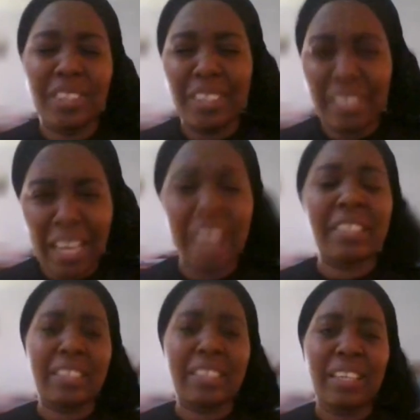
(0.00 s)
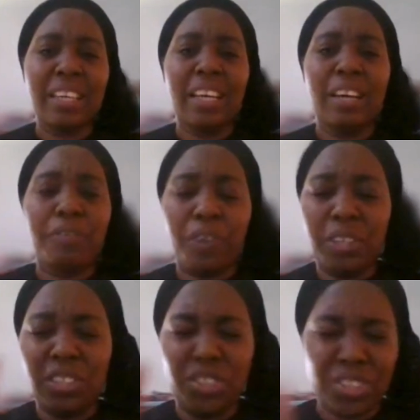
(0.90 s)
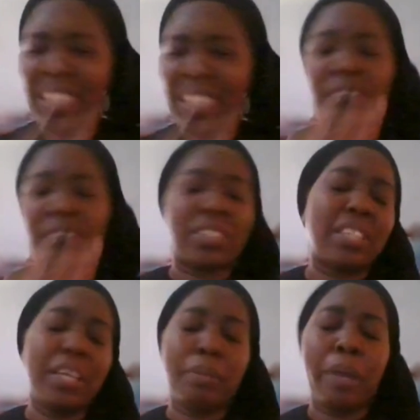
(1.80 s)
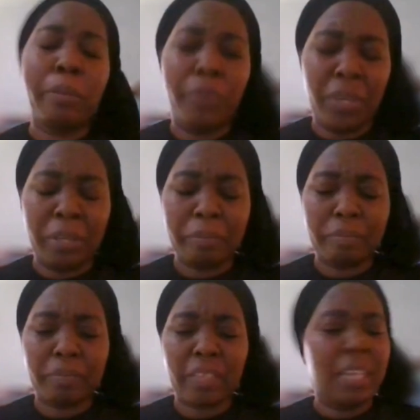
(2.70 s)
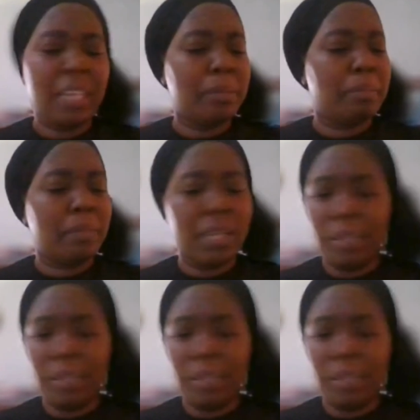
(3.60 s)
Yes, for in Jesus' name I pray. Amen.